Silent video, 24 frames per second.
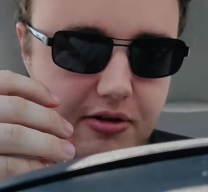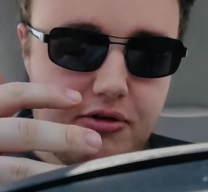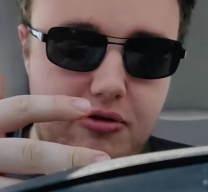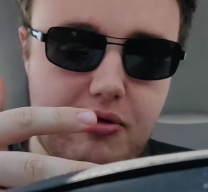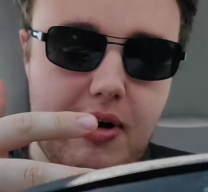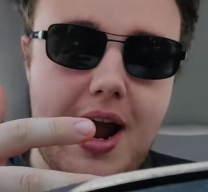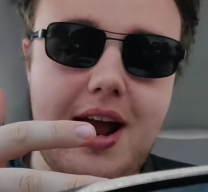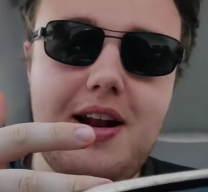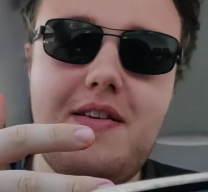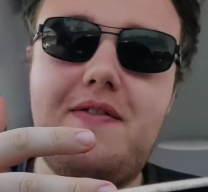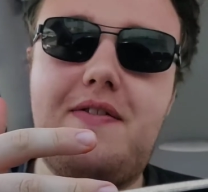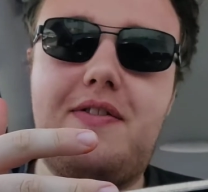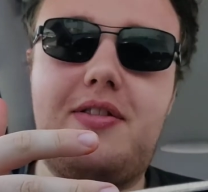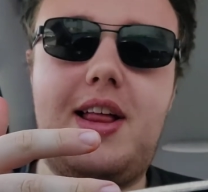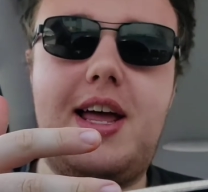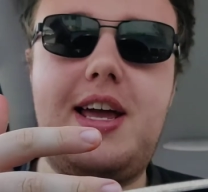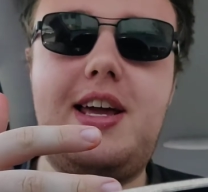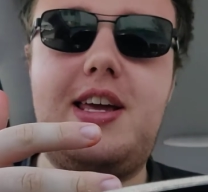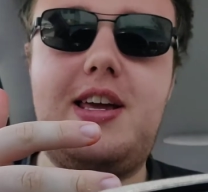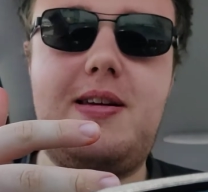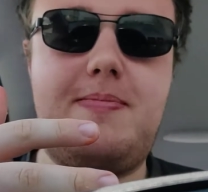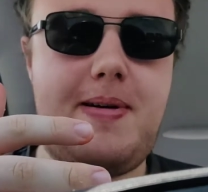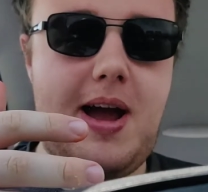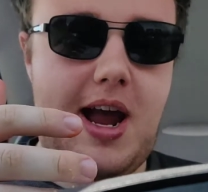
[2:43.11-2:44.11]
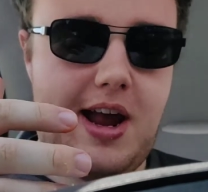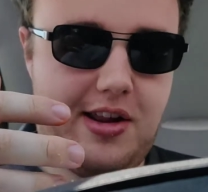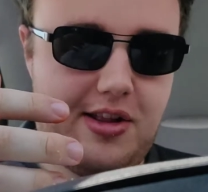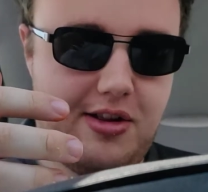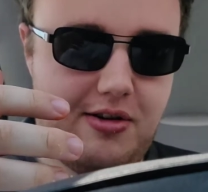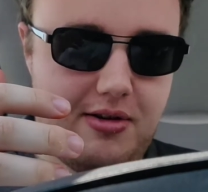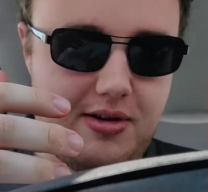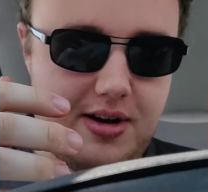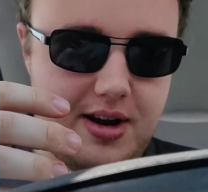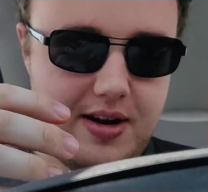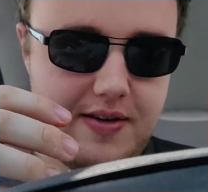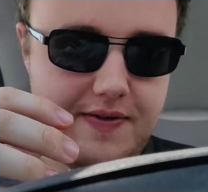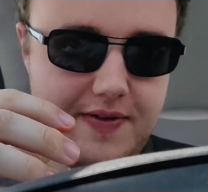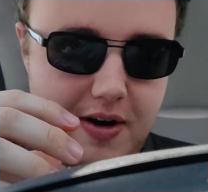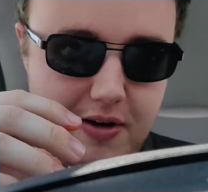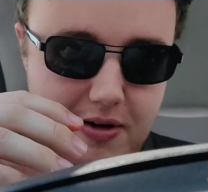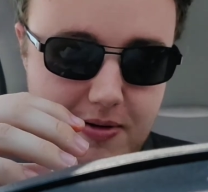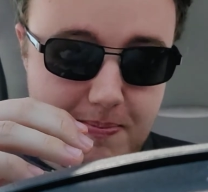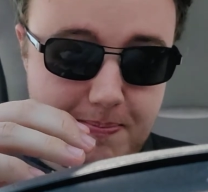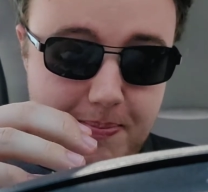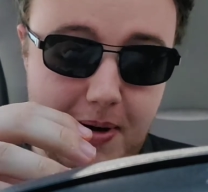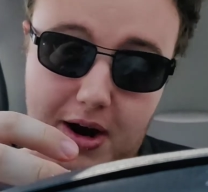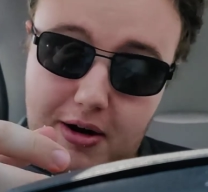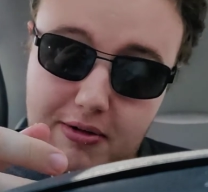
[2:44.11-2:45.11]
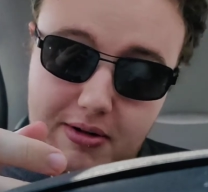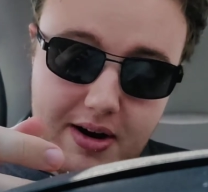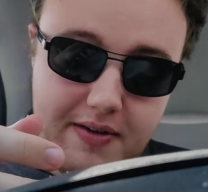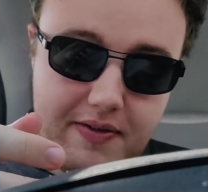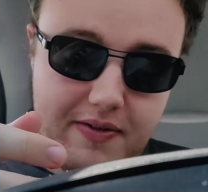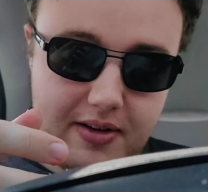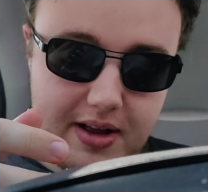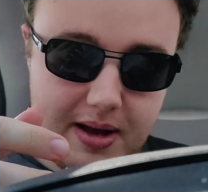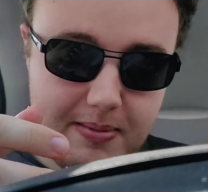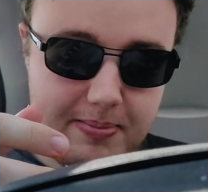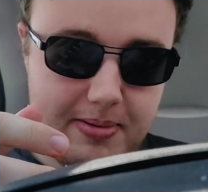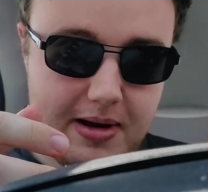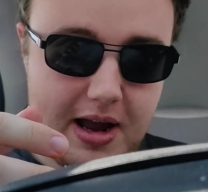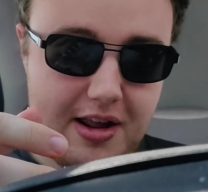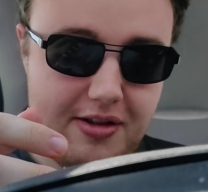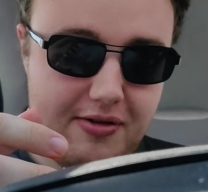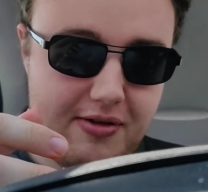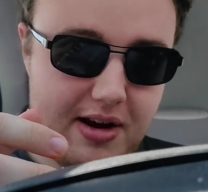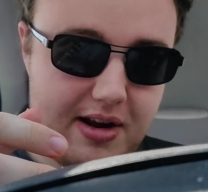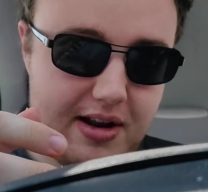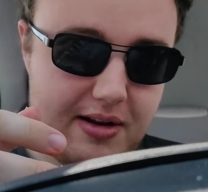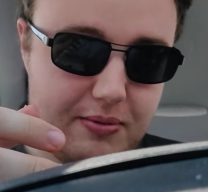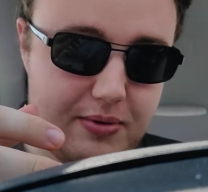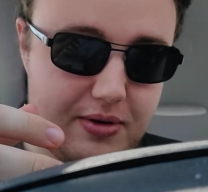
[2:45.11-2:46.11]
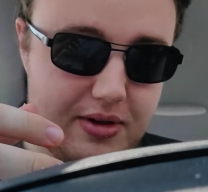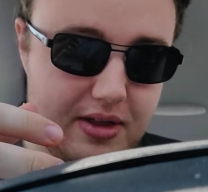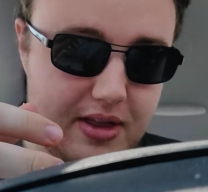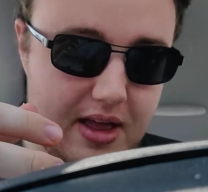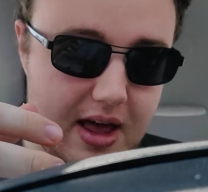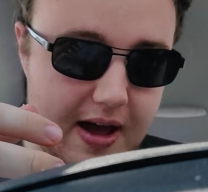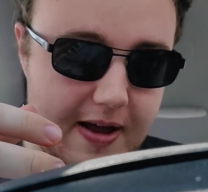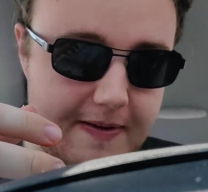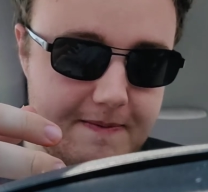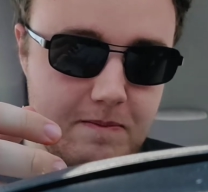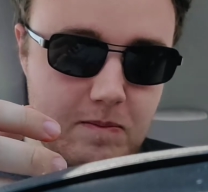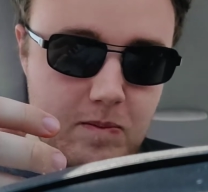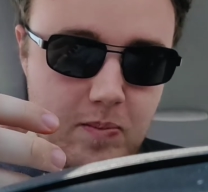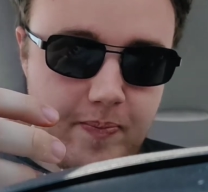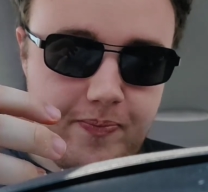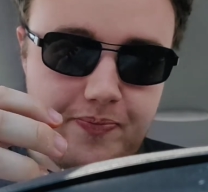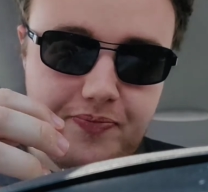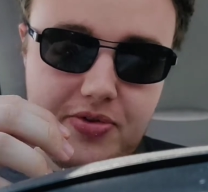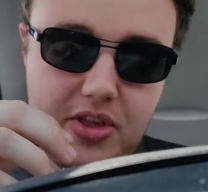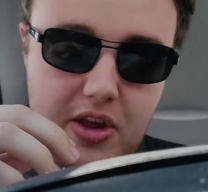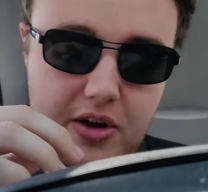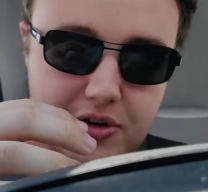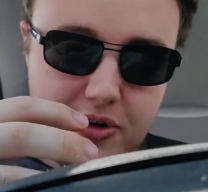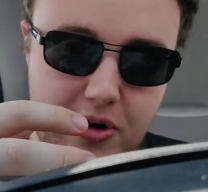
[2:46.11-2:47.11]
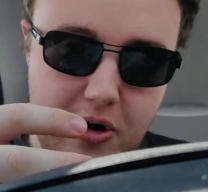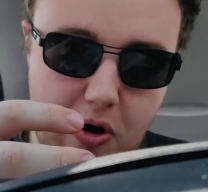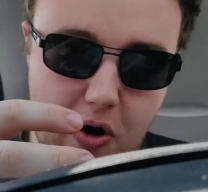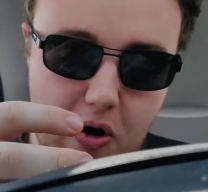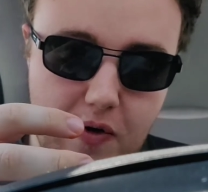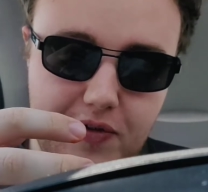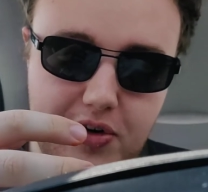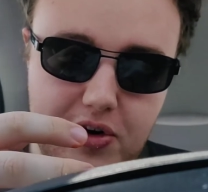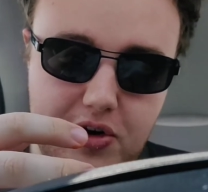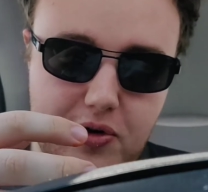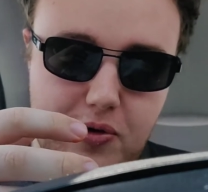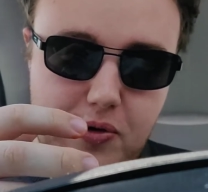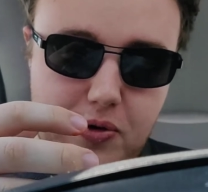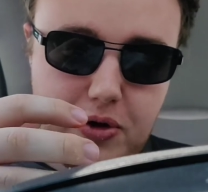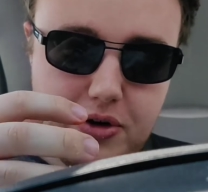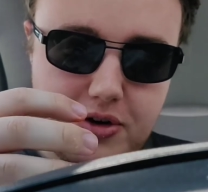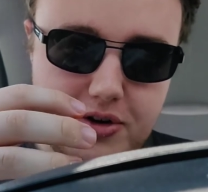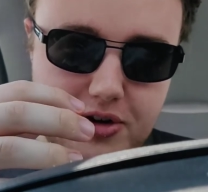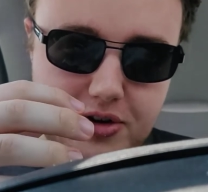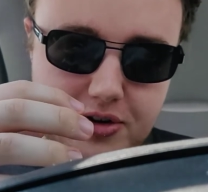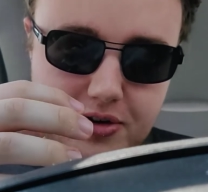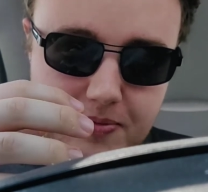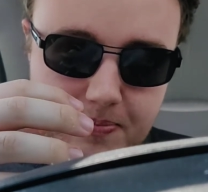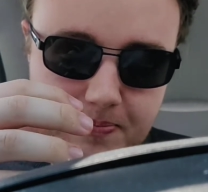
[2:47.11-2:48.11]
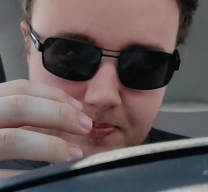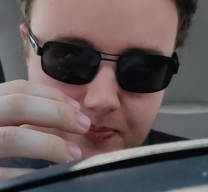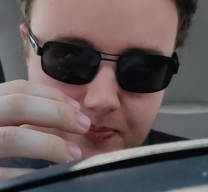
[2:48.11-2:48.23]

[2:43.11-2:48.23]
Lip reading: great flaky pastry, very buttery pastry with that. Not overcooked.